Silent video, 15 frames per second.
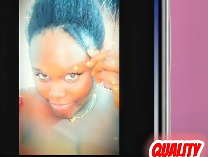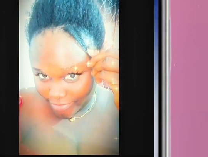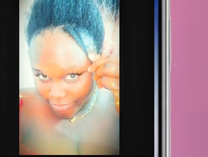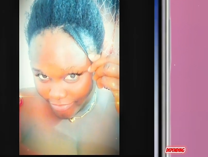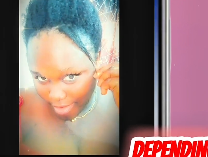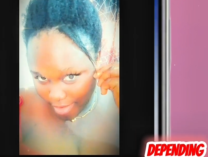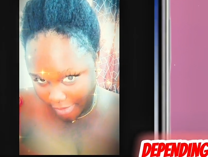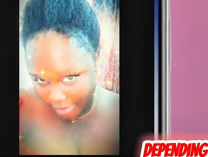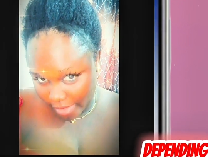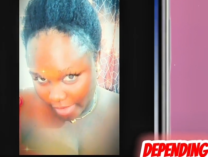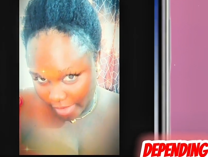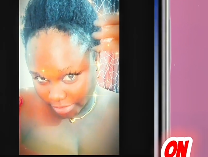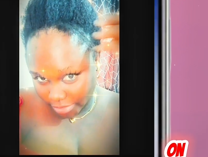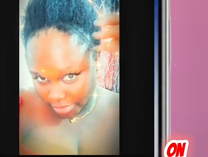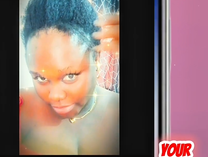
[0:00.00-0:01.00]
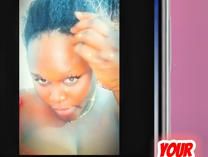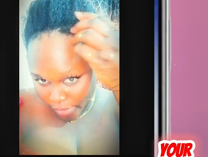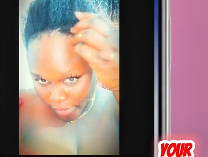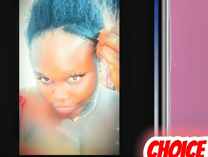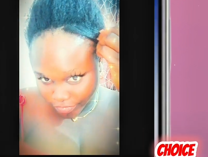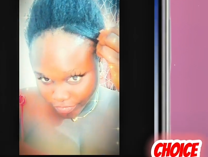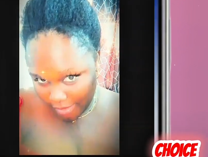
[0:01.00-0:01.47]
depending on your
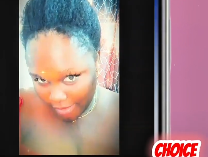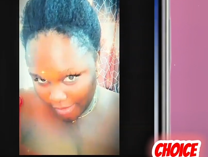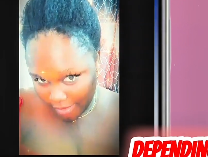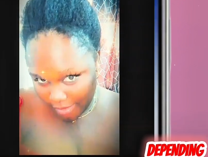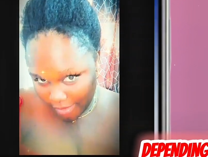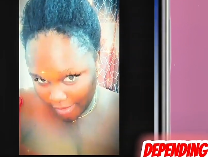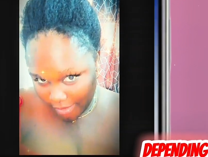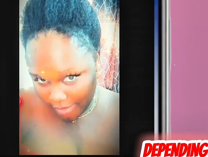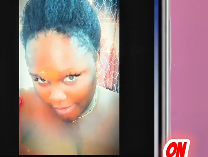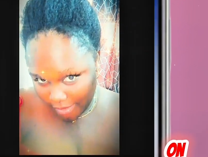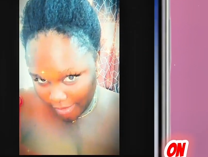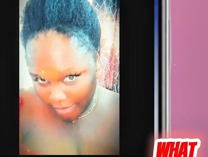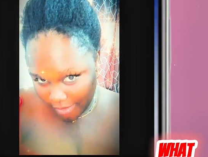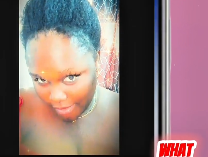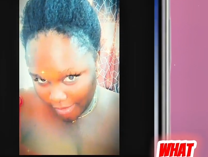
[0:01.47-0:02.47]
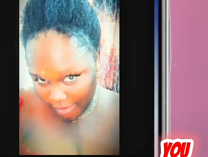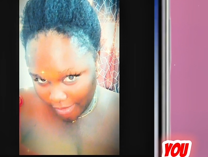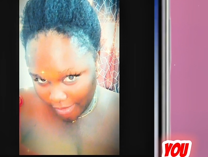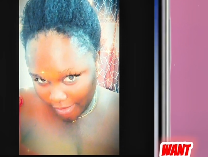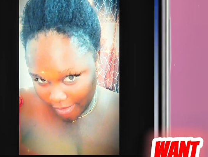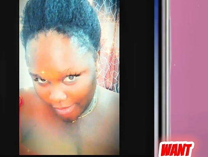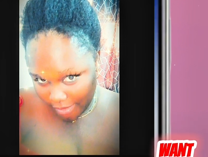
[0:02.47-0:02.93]
choice, depending on what you
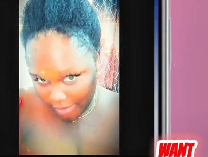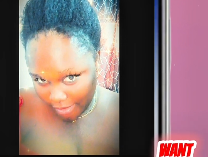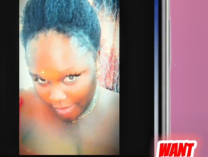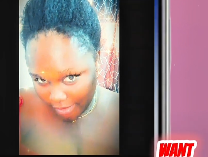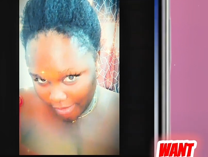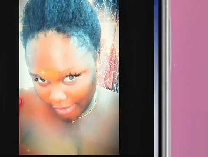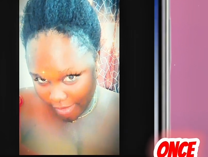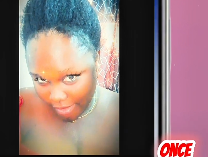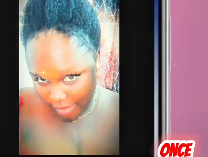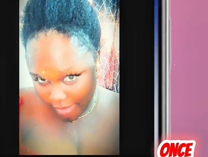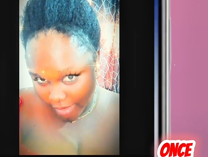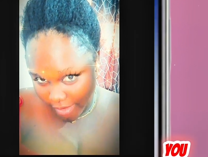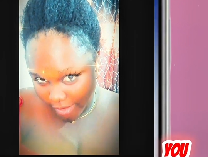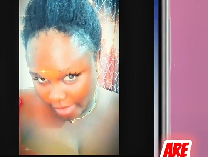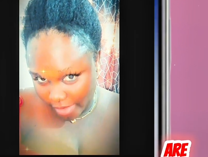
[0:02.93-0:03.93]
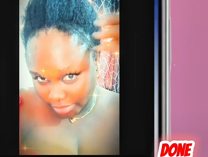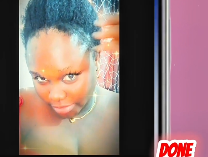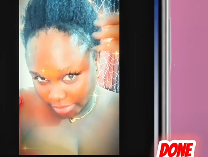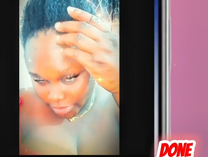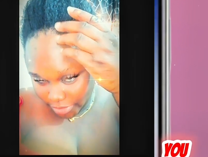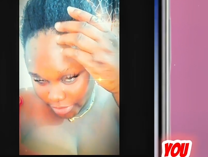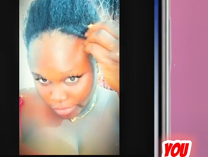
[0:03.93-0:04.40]
want. Once you are
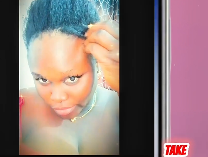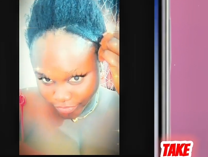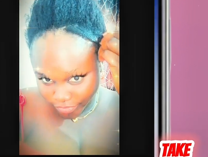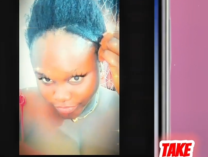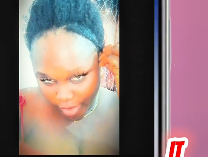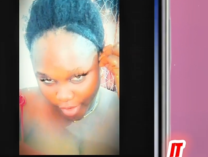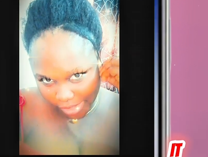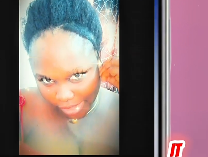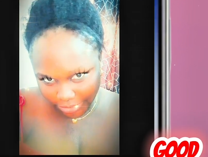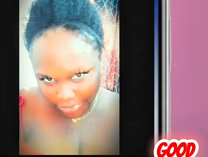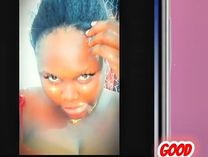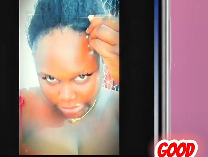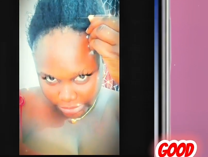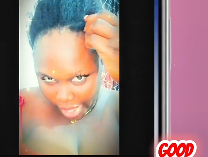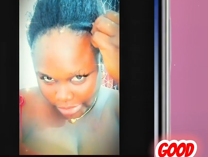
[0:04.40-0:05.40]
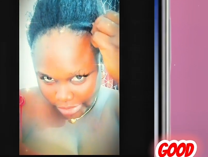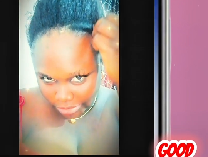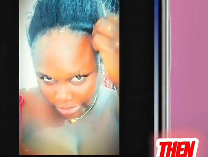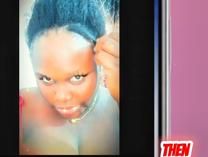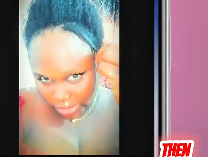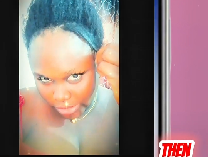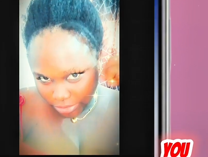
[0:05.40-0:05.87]
done, you tick it good,
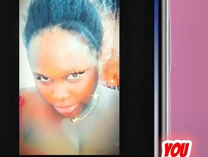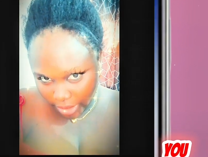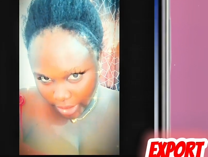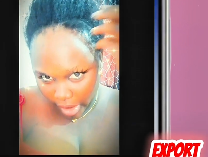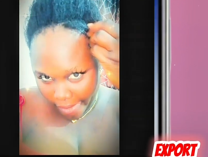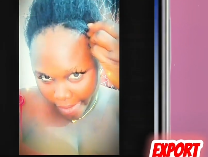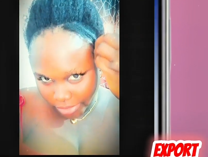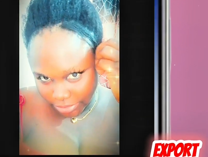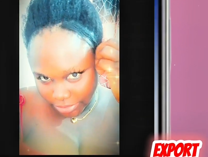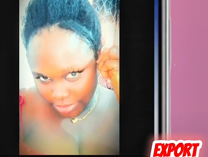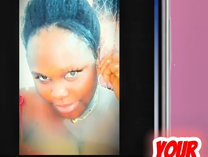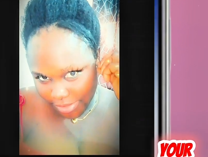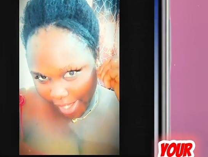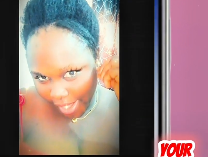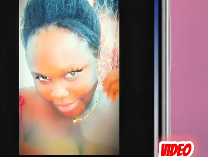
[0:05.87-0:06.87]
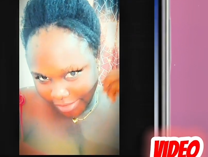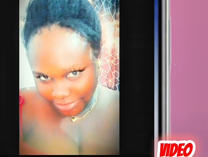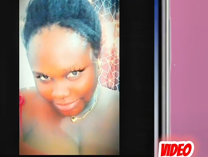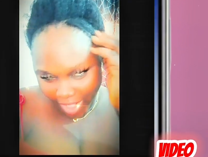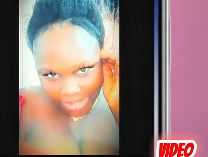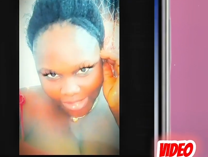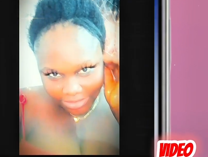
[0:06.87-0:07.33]
then you export your
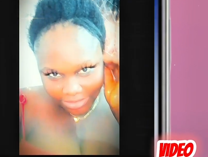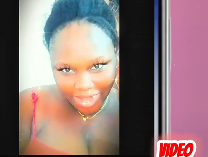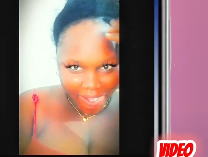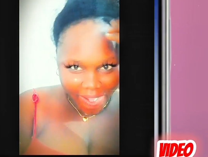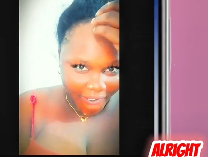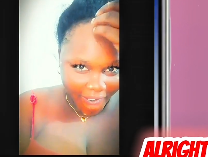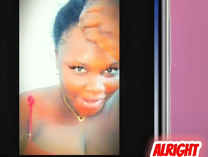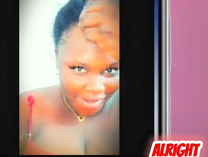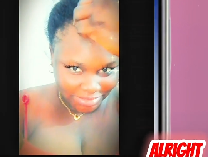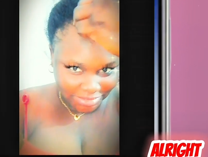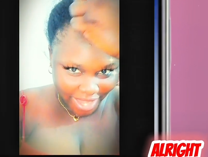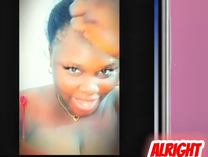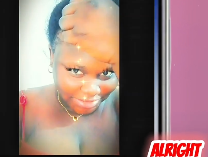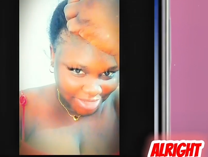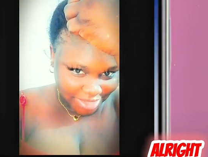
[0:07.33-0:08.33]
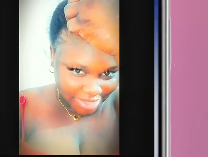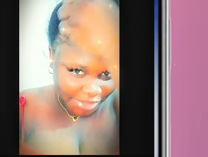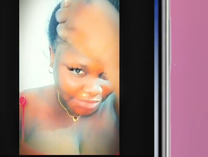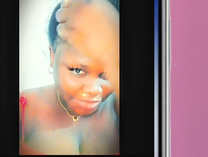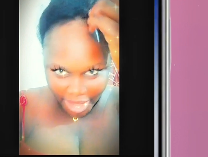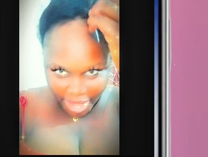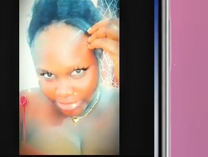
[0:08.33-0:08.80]
video. All right,
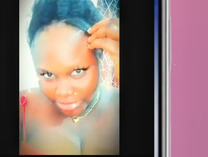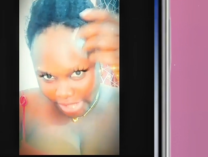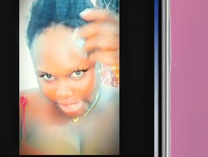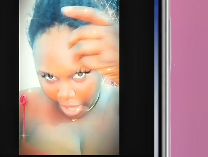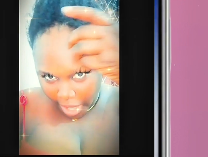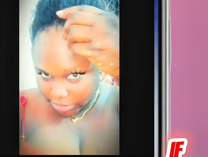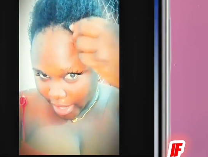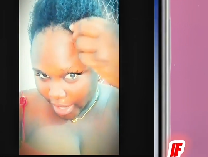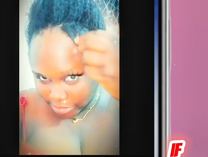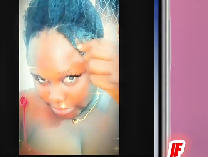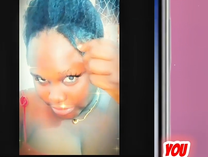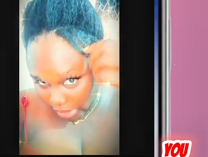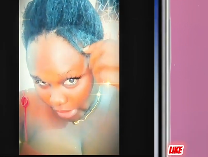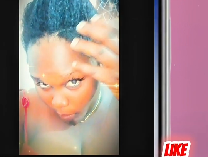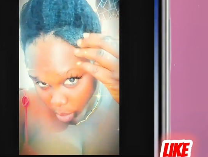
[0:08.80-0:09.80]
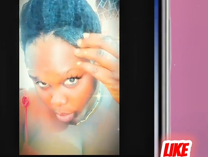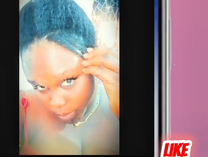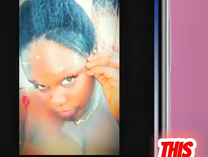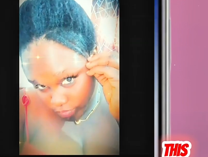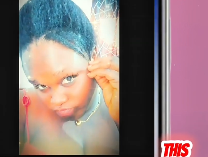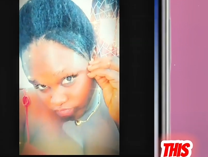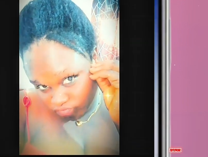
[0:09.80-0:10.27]
if you like
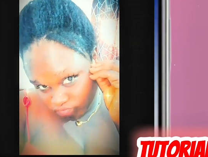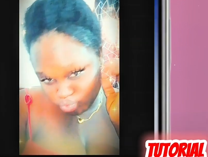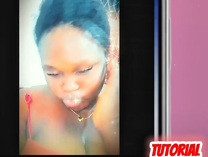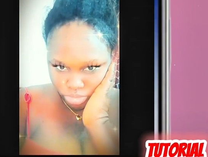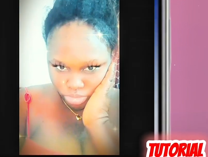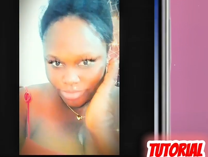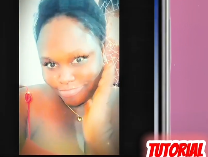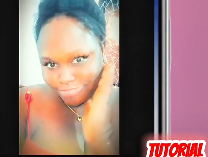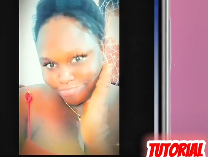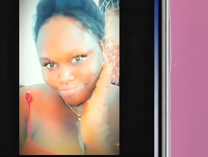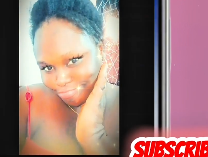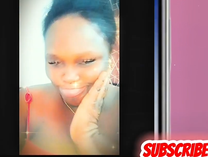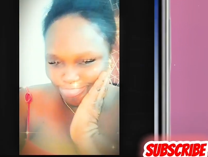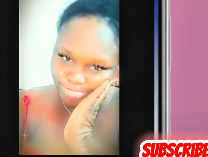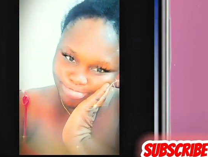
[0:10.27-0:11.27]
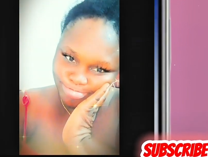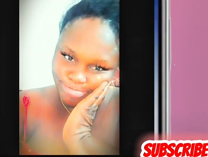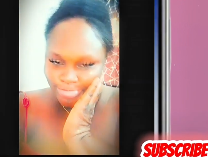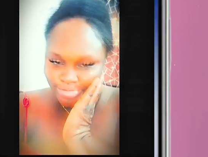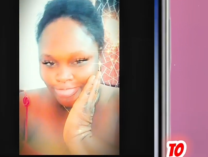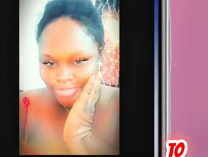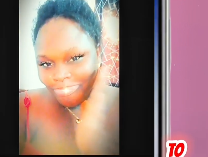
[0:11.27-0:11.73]
this tutorial,
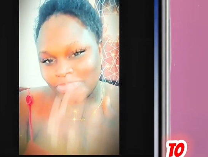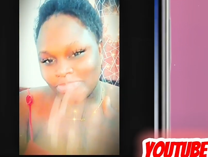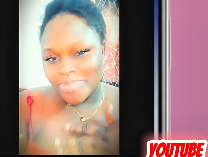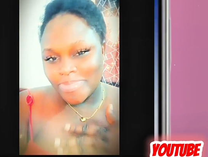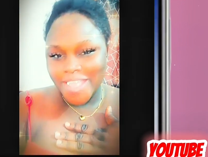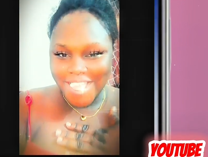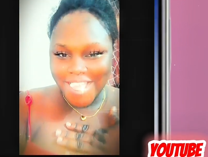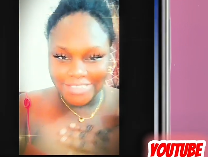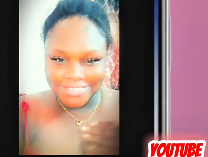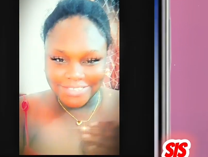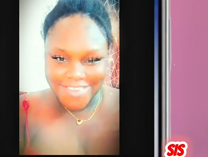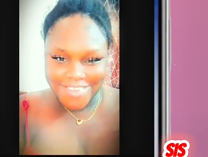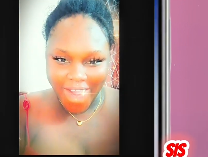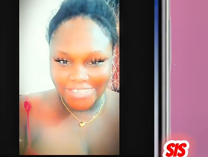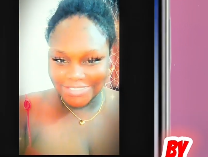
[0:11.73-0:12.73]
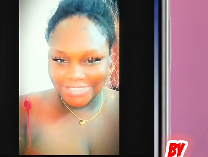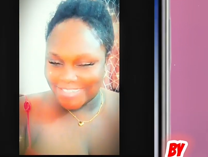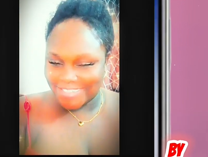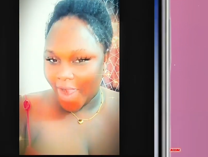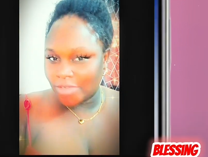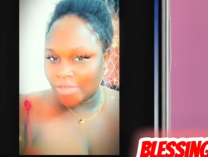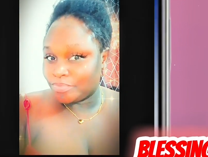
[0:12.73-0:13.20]
subscribe to YouTube Tips by
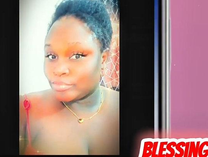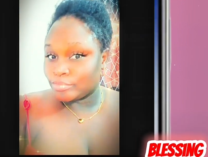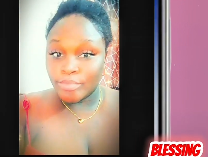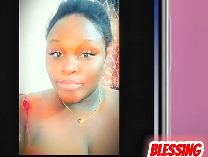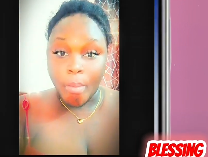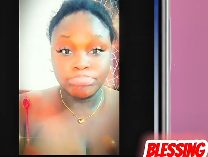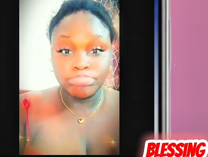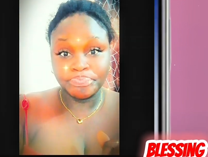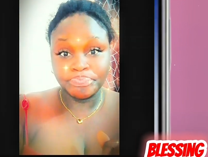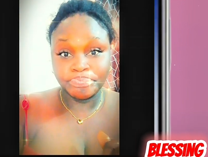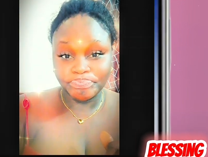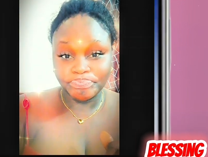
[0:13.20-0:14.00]
Blessing.